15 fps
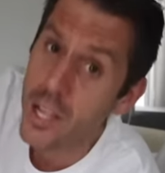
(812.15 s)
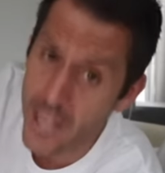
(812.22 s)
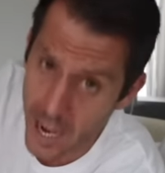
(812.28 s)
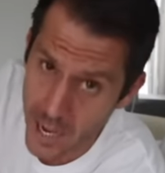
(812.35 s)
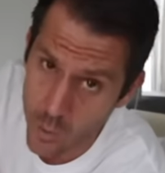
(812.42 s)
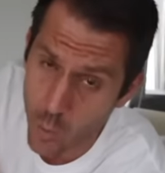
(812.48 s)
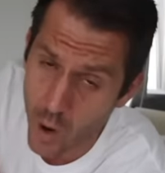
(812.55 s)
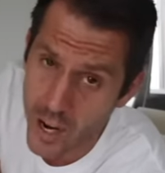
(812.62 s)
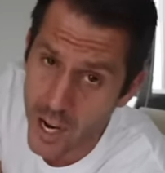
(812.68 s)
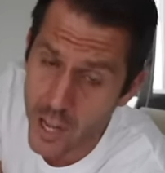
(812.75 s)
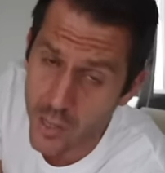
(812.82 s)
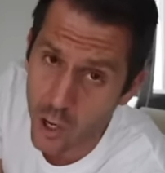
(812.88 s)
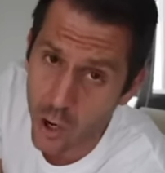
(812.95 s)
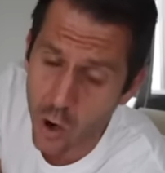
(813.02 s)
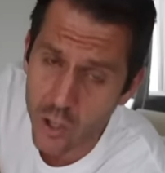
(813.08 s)
gain weight
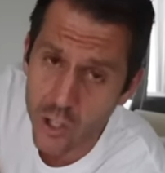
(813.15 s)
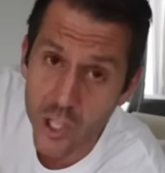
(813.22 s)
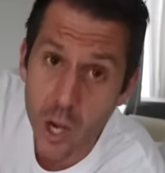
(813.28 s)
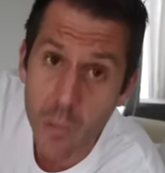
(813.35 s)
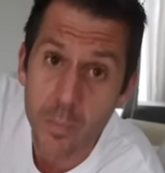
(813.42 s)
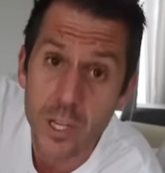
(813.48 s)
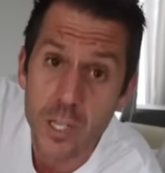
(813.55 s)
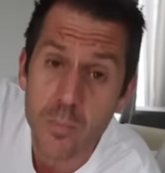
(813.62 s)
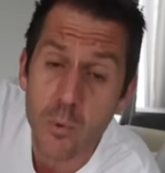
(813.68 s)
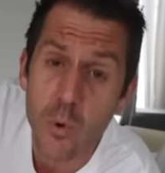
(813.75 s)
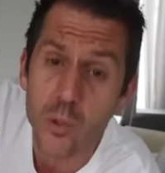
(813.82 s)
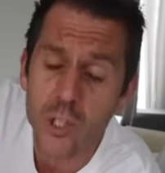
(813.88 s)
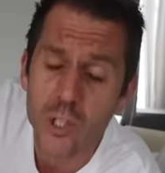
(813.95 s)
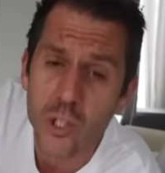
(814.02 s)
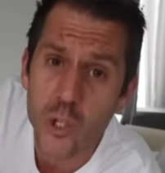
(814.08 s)
in the long term, but it's more to